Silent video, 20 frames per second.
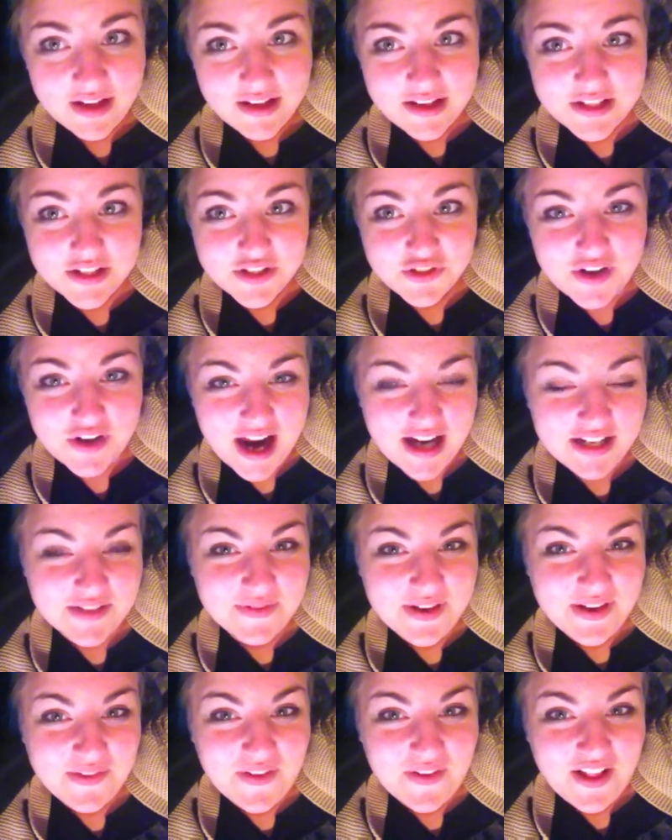Distract
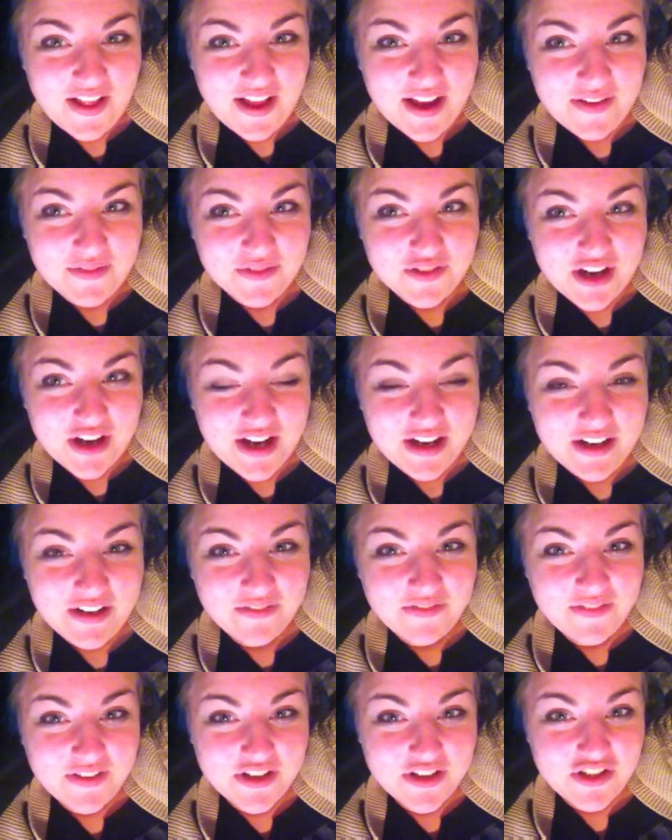me while I'm trying to
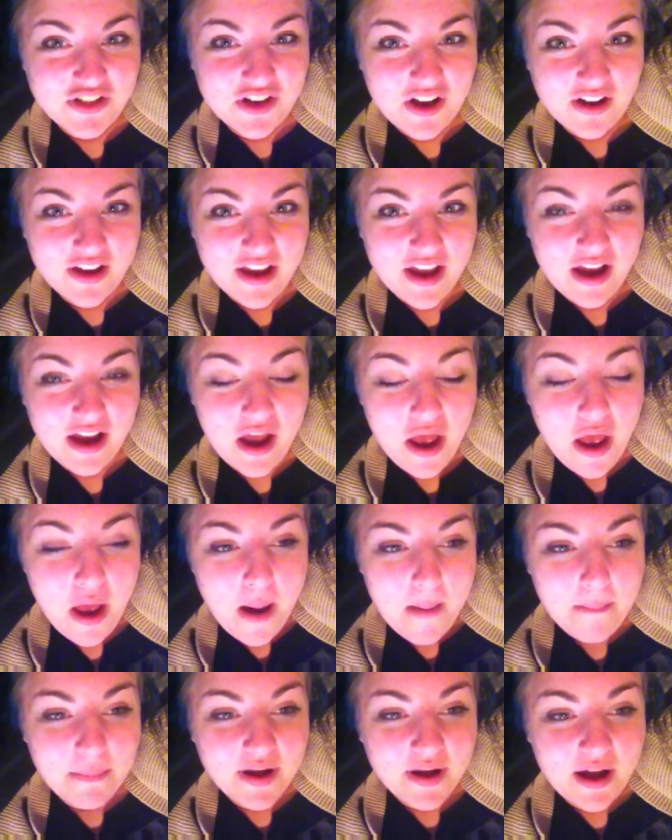finish talking. But I will
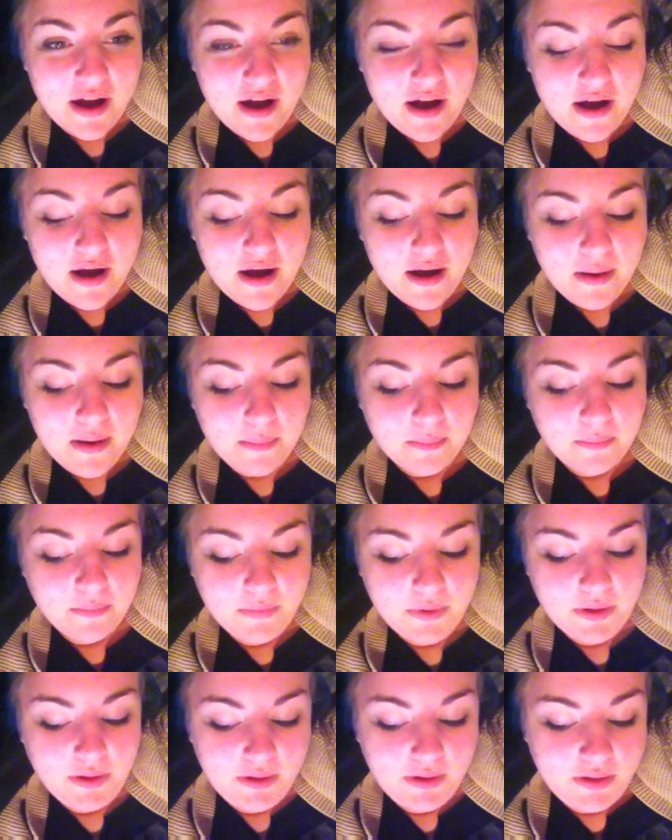find but, Um, and
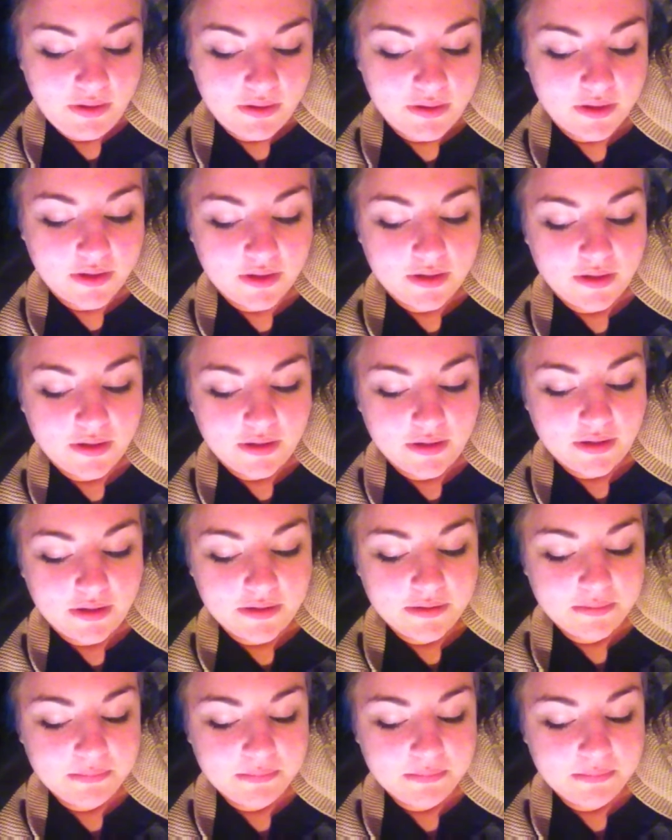I will.